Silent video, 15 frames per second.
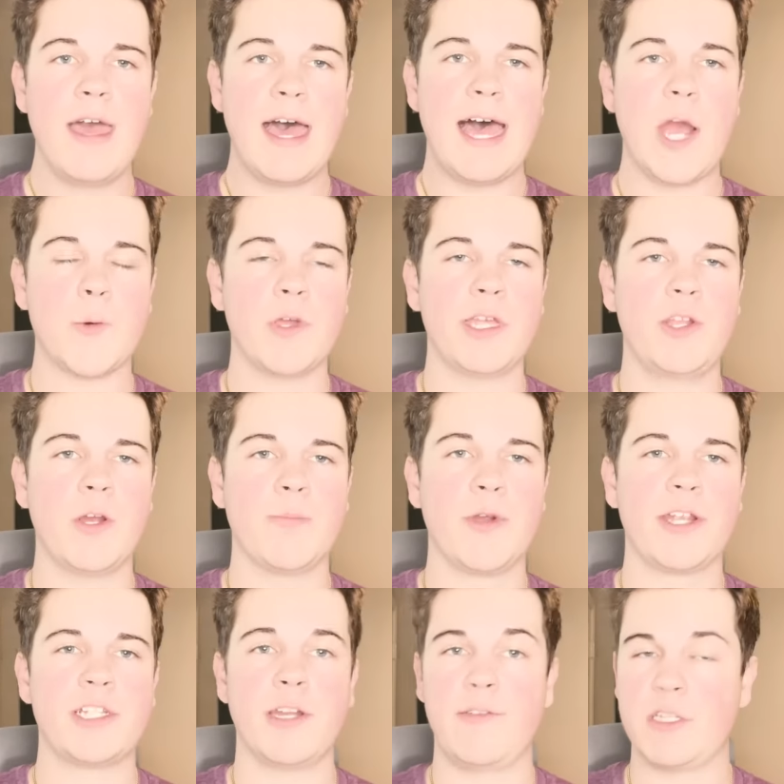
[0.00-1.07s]
Uh, really do
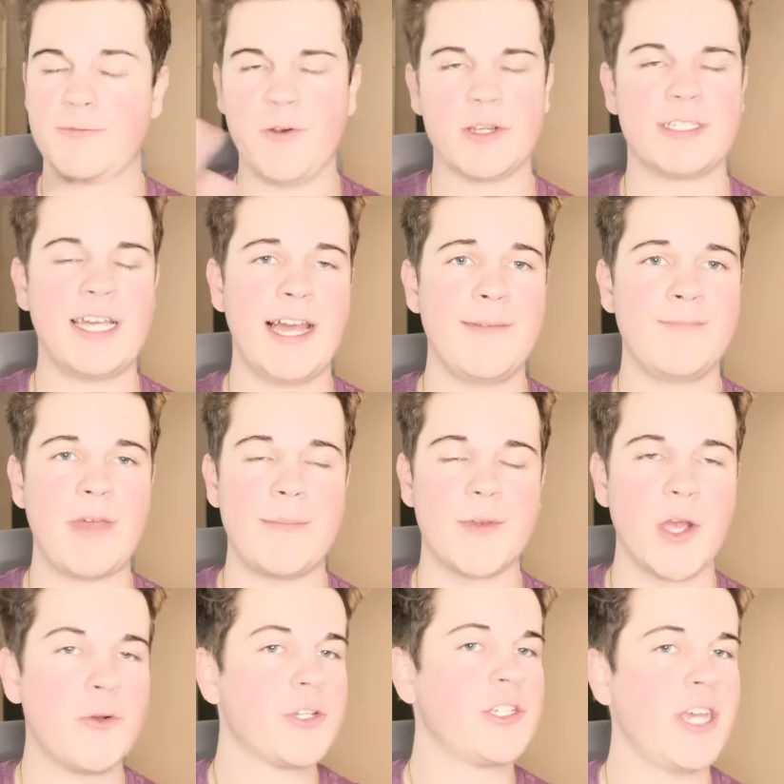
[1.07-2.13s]
appreciate it. If it's first time, I'm
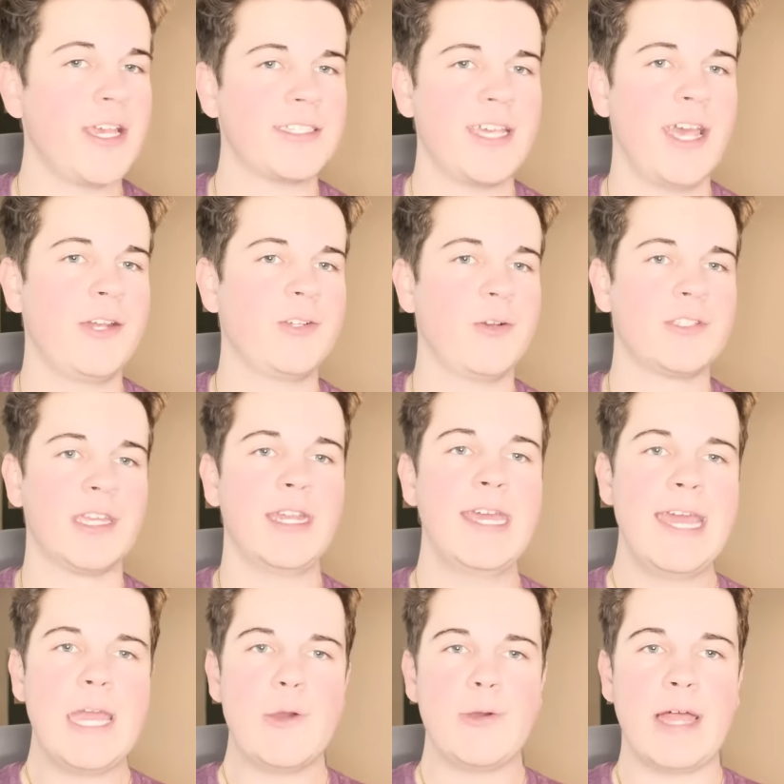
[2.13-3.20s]
your host Jace Andrews, and
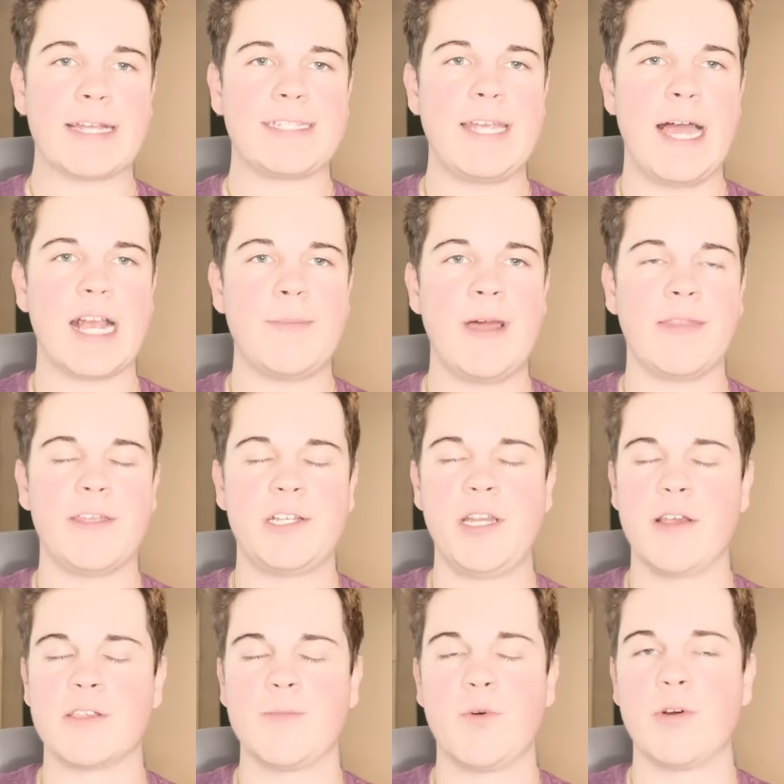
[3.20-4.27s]
we like to talk about the
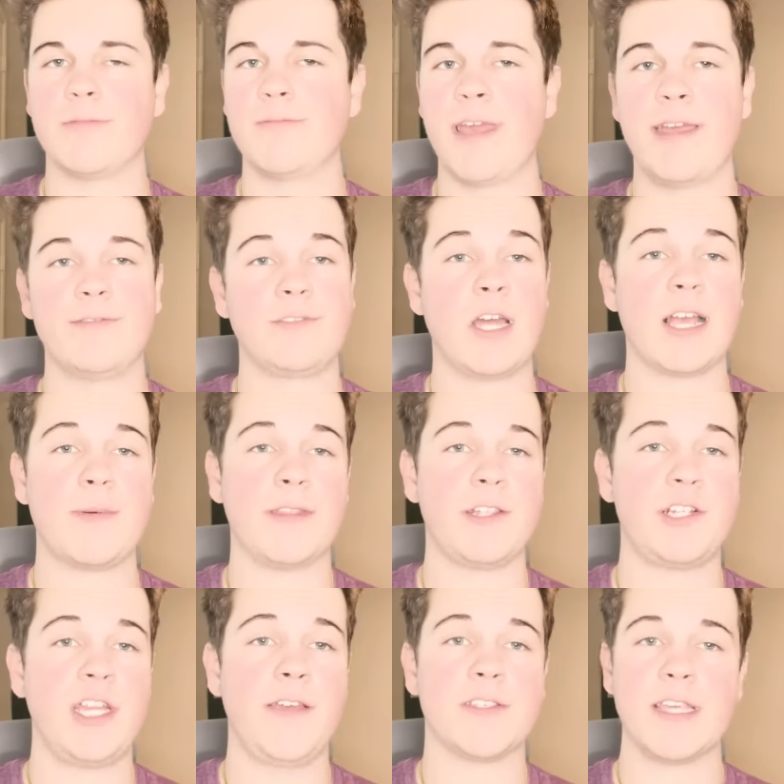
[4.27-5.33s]
Chiefs sport and talk about the
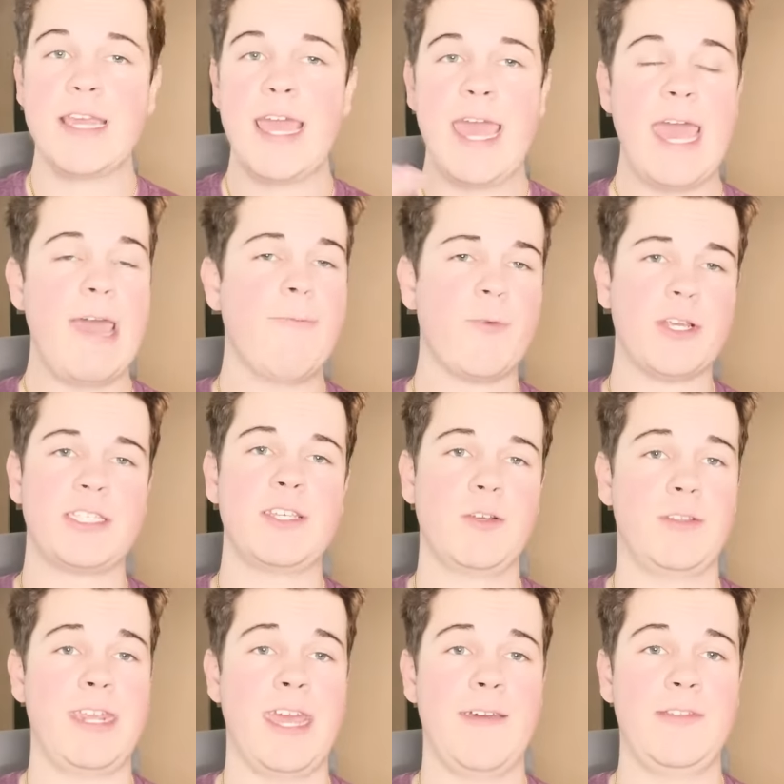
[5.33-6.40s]
Chiefs every
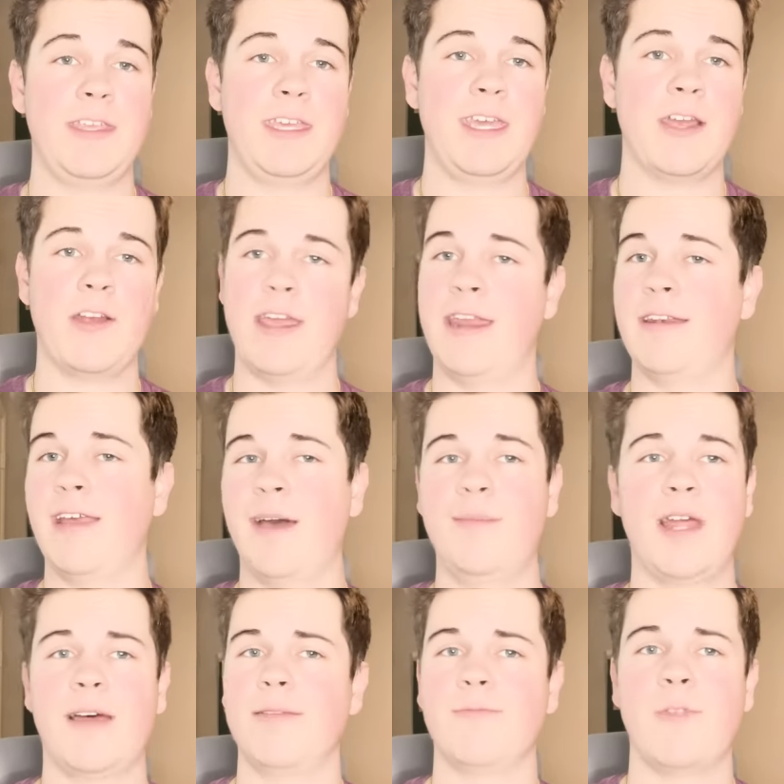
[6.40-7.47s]
single day of the year. And I'm
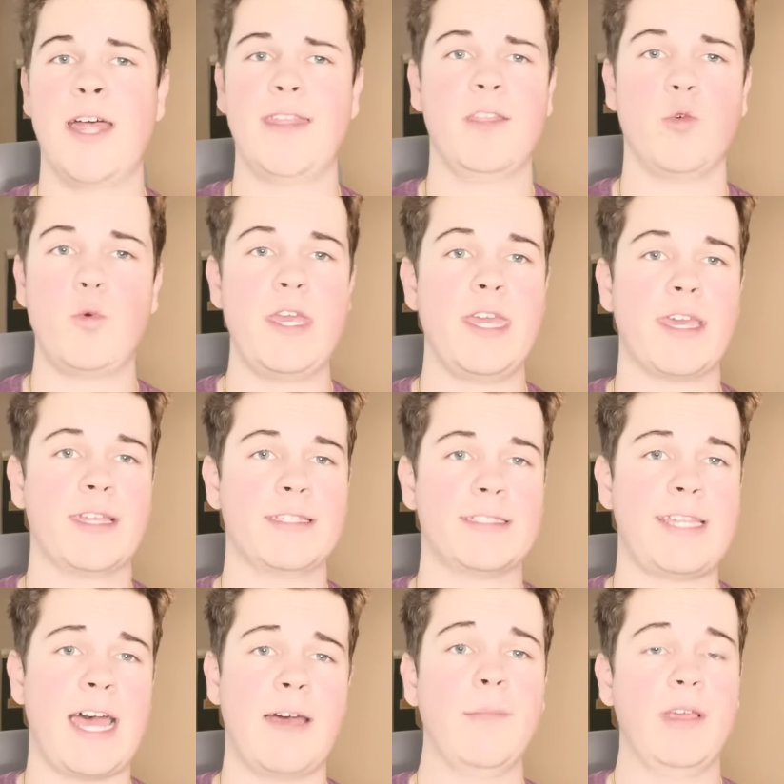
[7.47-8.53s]
not letting the weekend
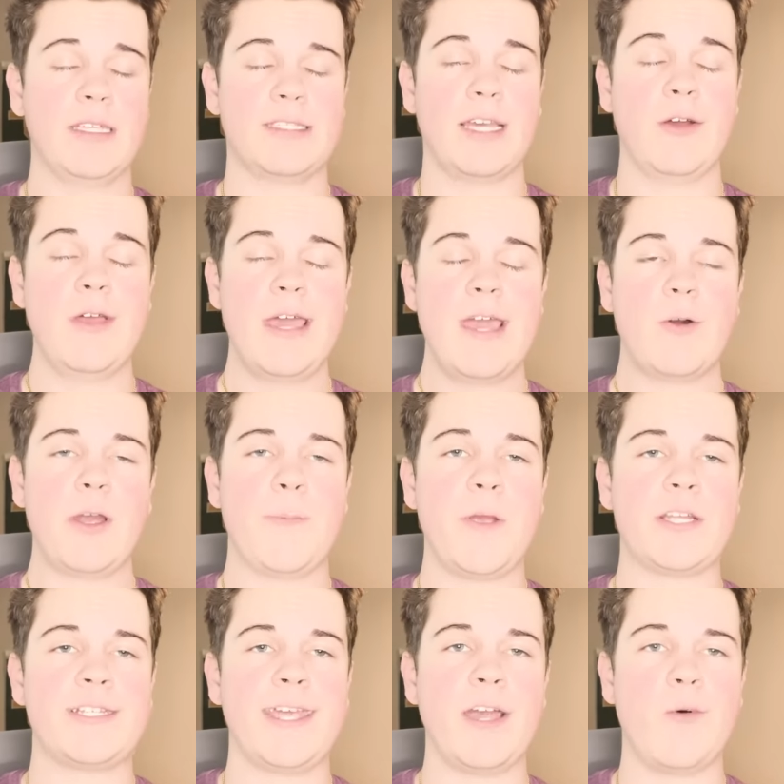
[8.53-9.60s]
stop me. So we
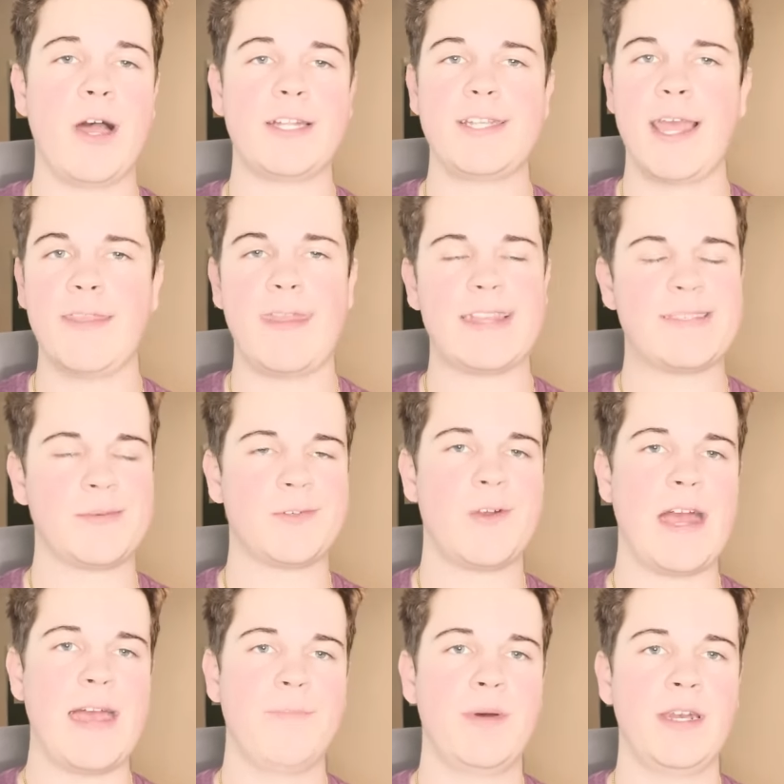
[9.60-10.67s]
appreciate you watching. Hit that
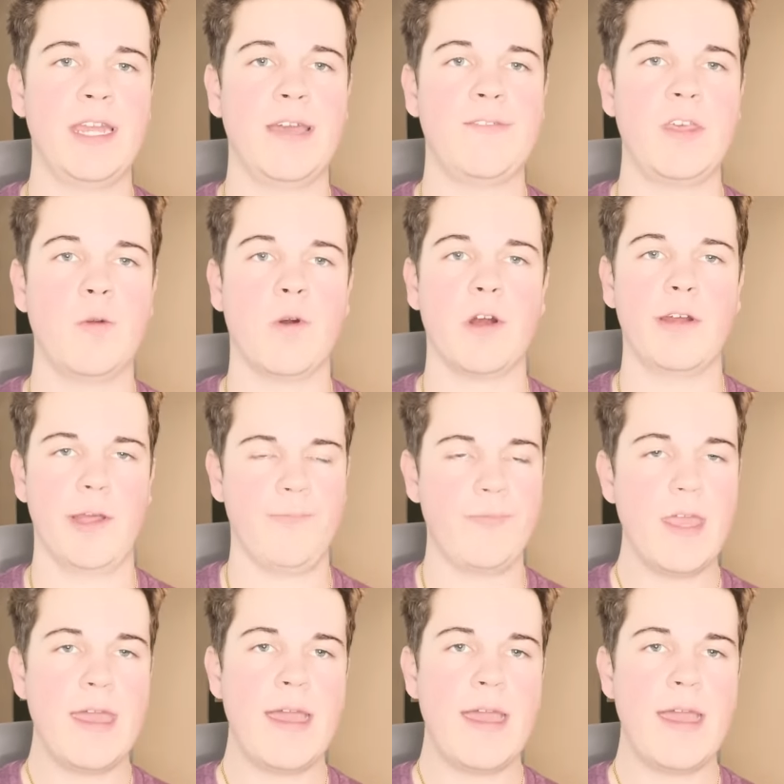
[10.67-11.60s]
subscribe button if you are new.